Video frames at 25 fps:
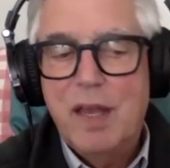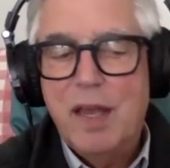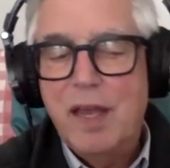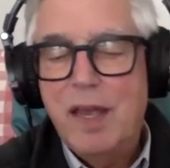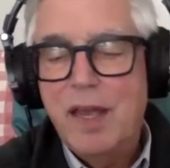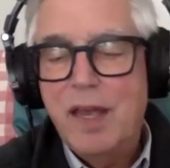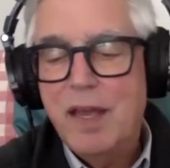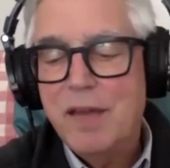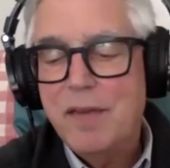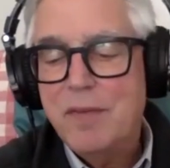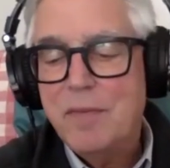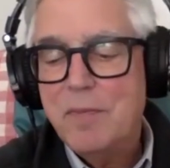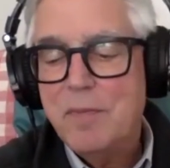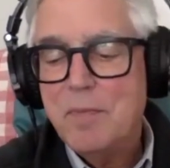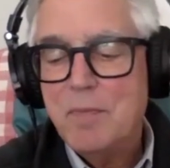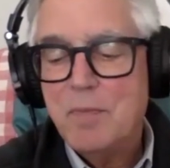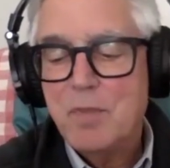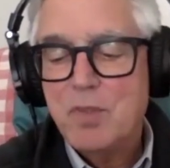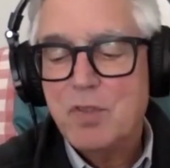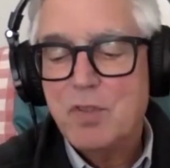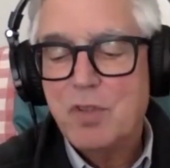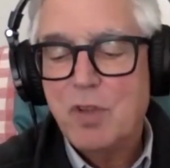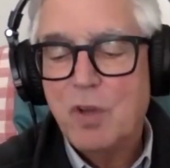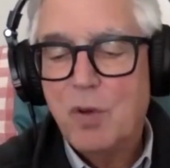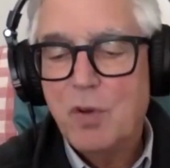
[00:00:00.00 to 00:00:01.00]
And
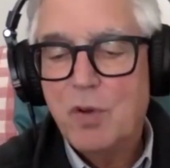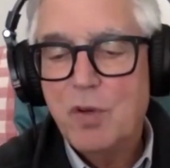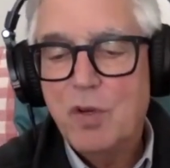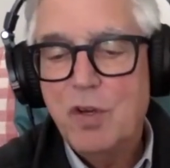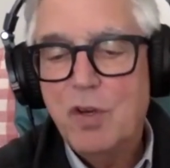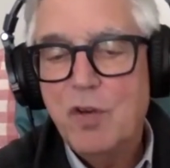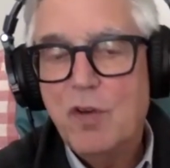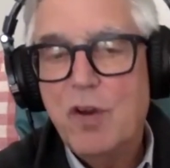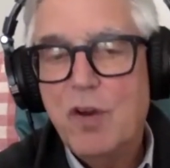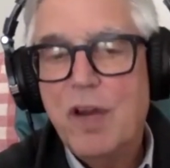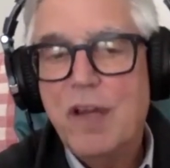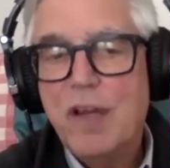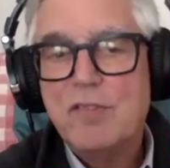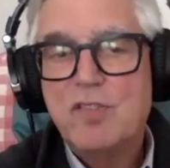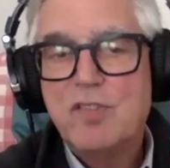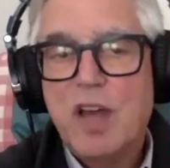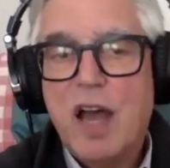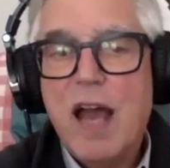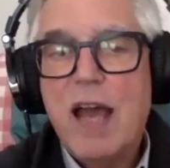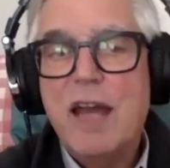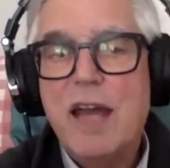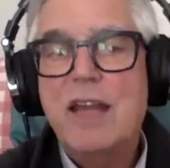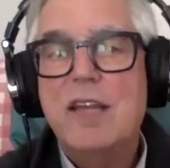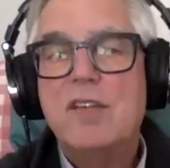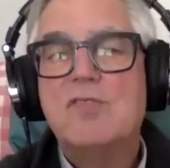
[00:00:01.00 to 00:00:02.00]
so your
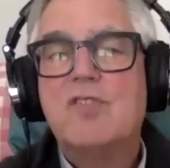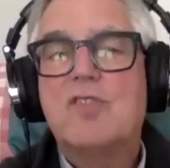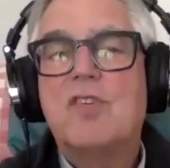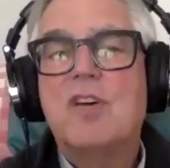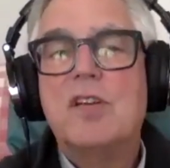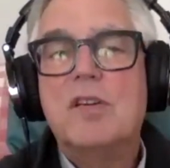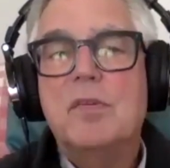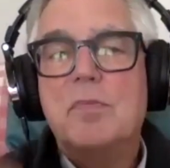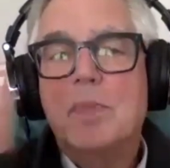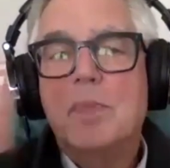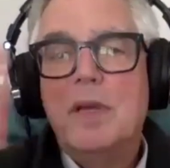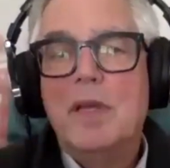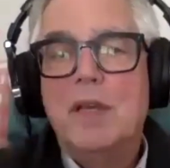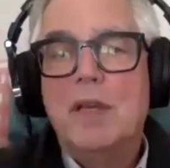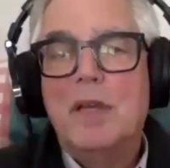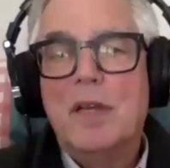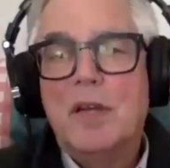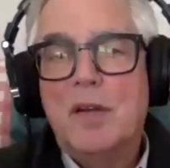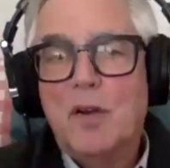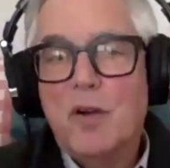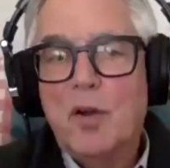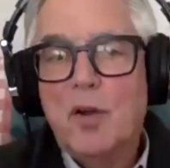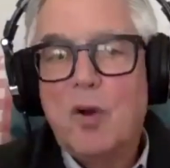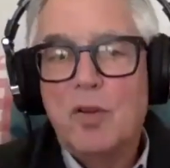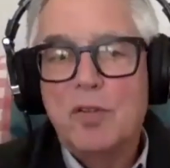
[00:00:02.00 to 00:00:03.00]
anxiety is going to be at
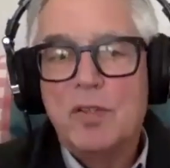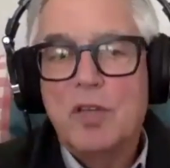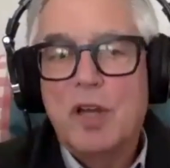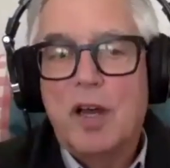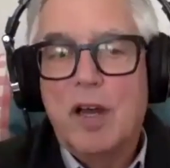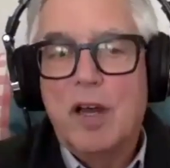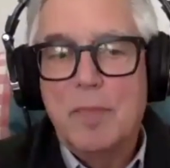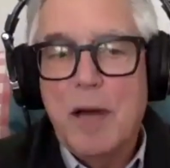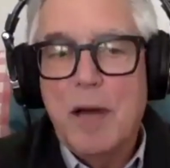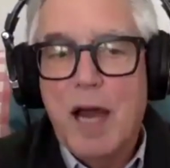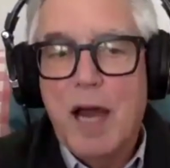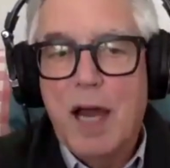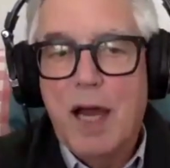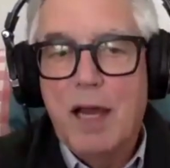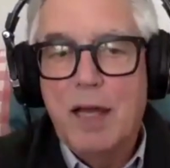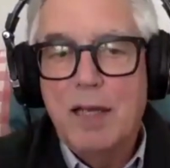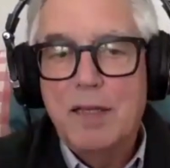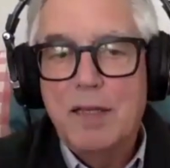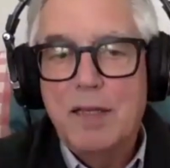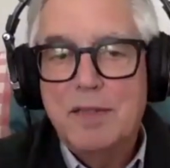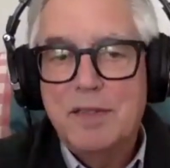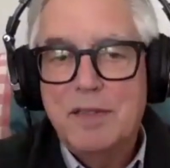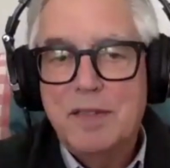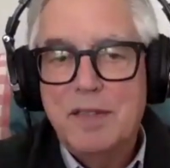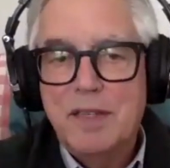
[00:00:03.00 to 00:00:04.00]
an all time high
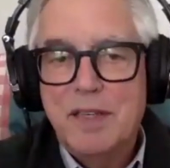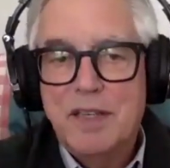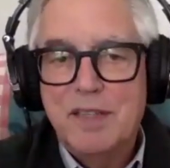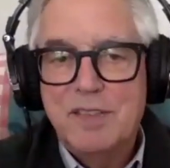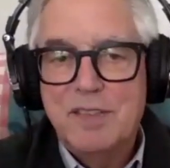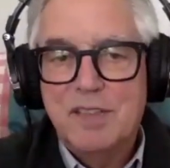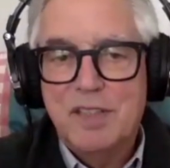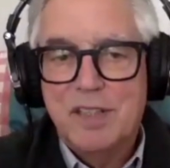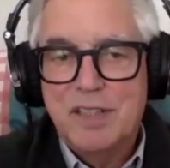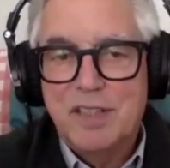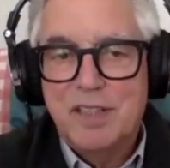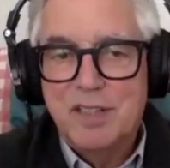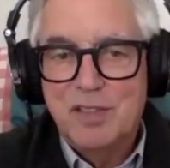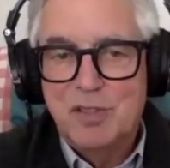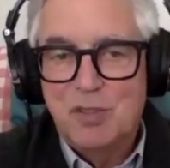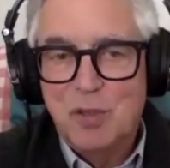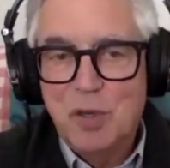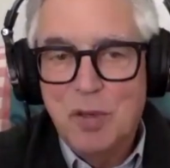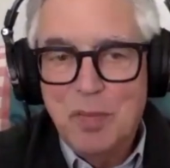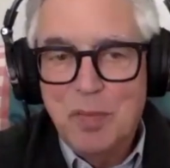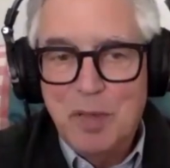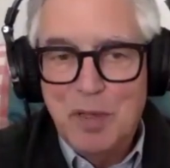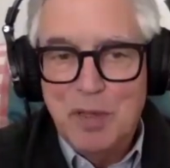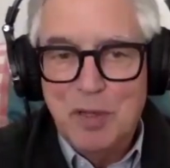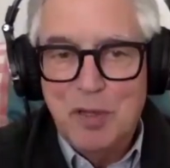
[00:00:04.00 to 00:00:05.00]
as a
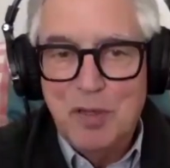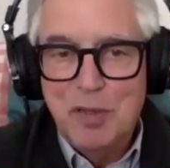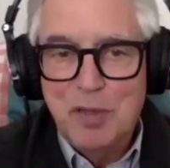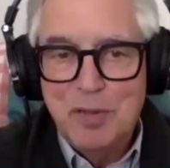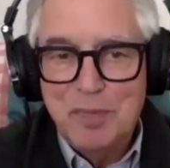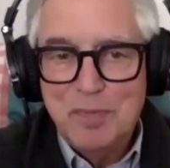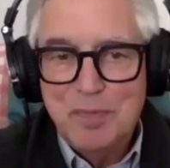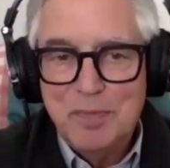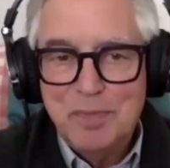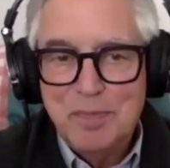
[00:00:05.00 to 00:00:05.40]
contributor